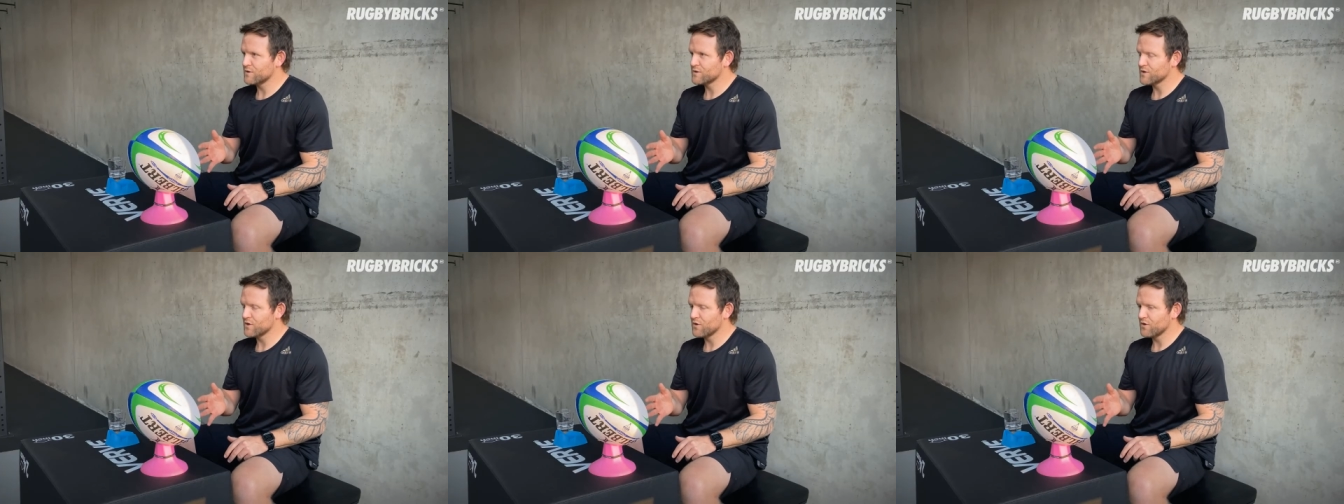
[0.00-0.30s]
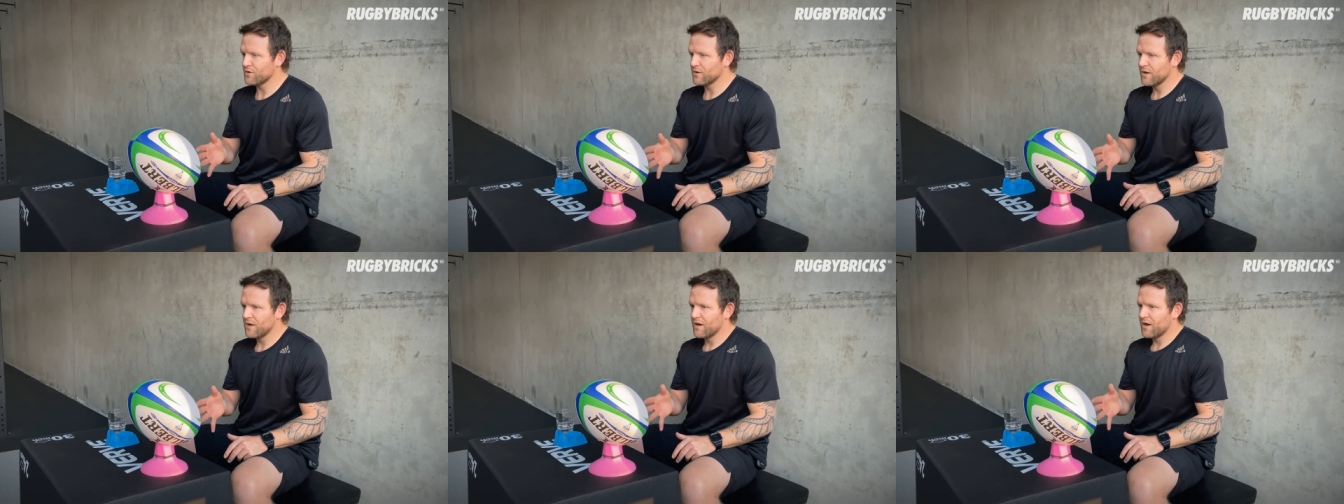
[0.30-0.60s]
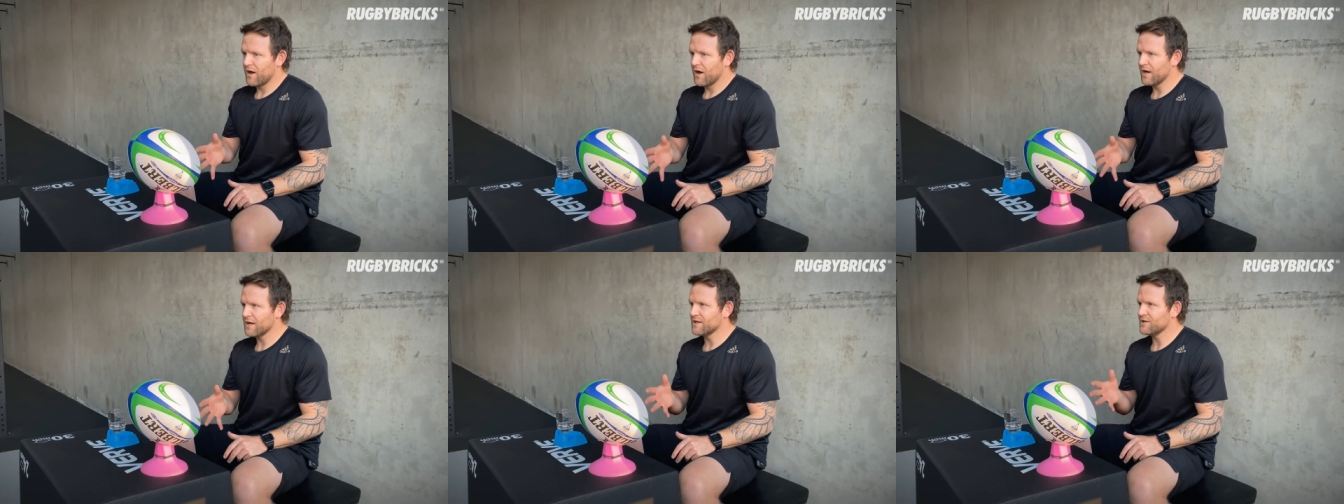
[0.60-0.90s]
So
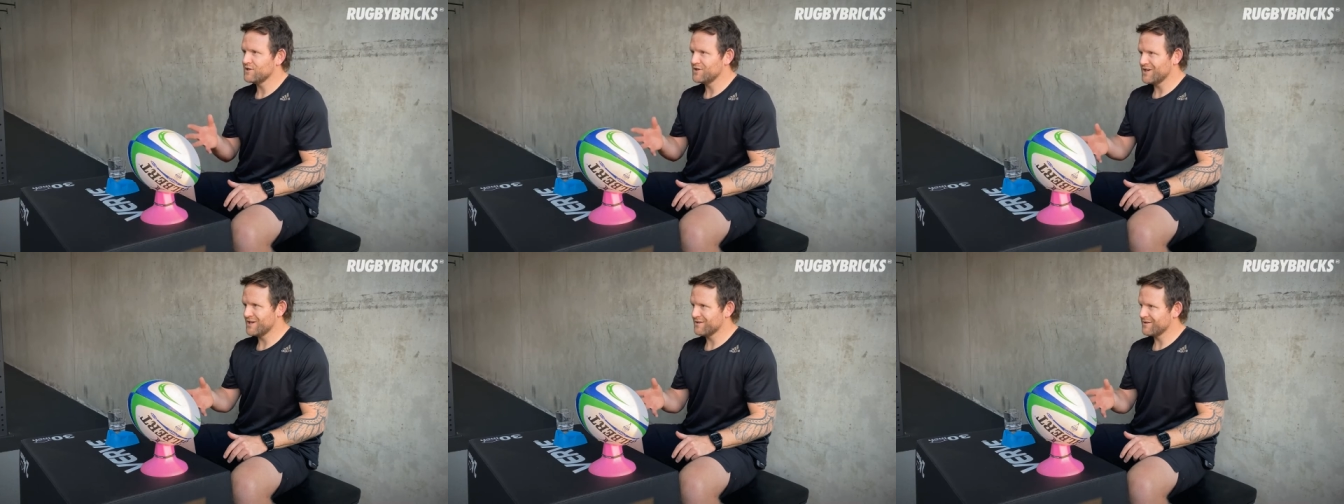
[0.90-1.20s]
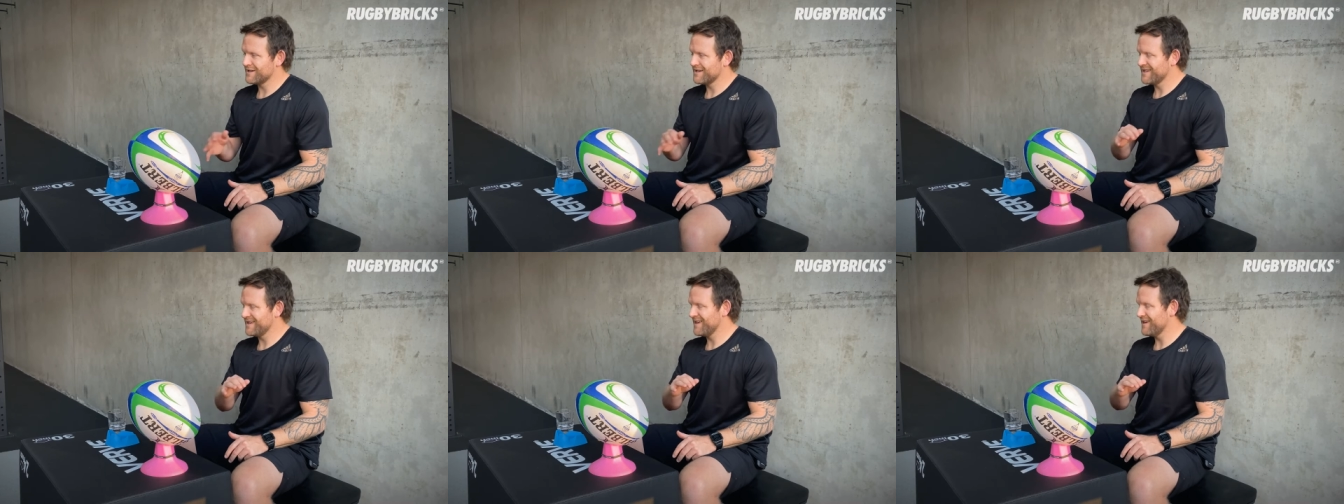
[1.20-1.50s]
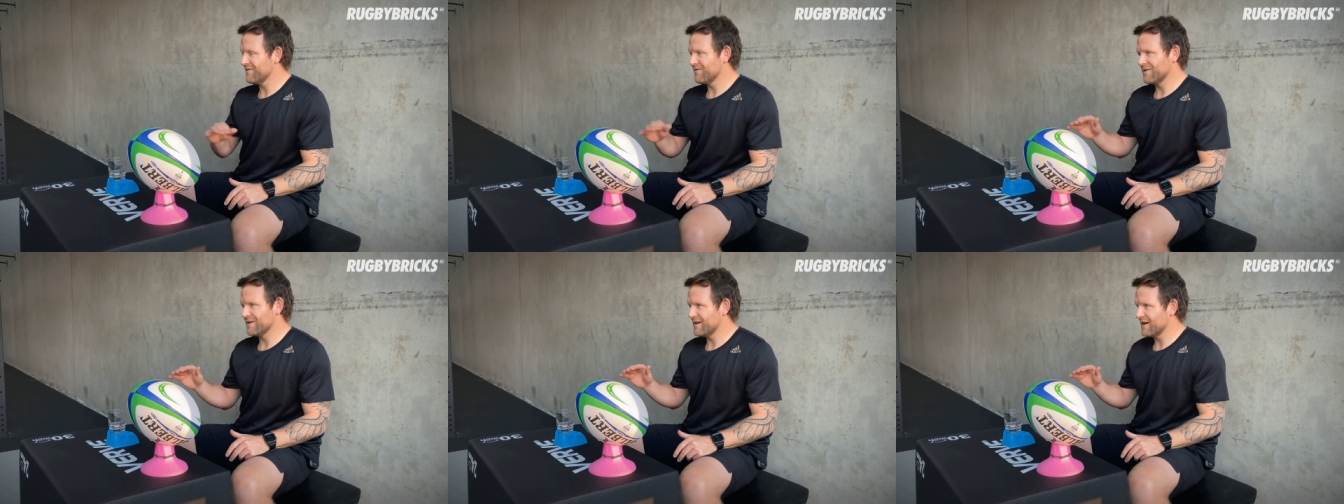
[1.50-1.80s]
I can generally
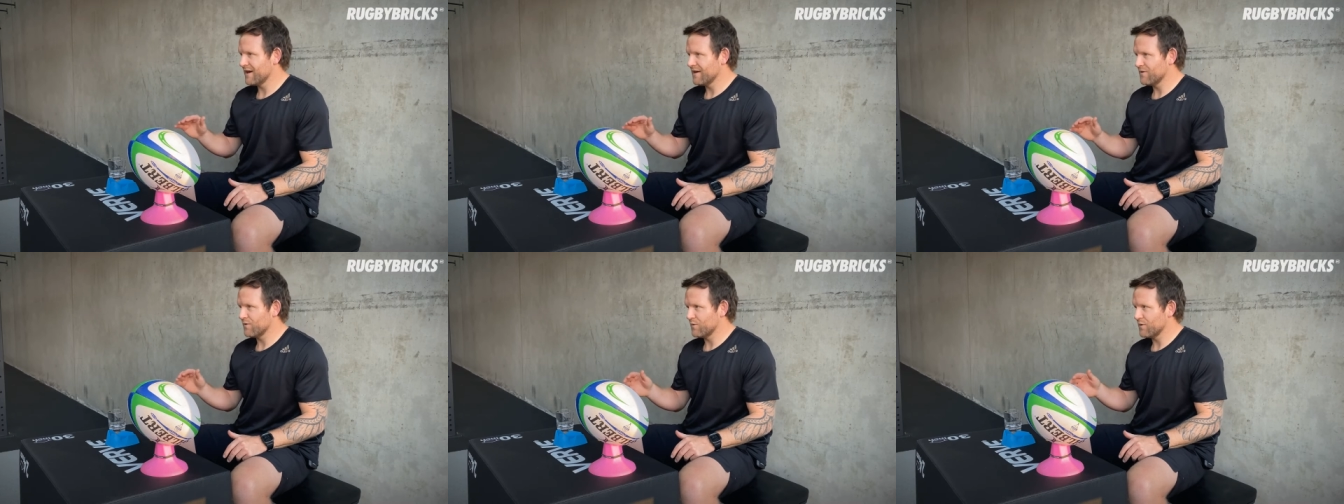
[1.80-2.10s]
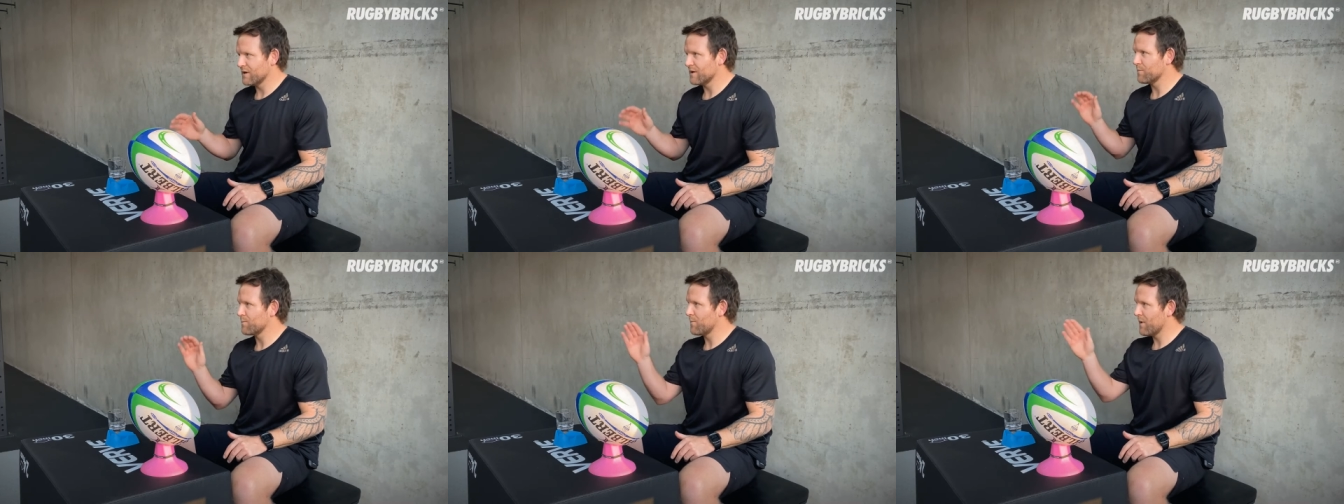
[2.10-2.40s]
every day of the week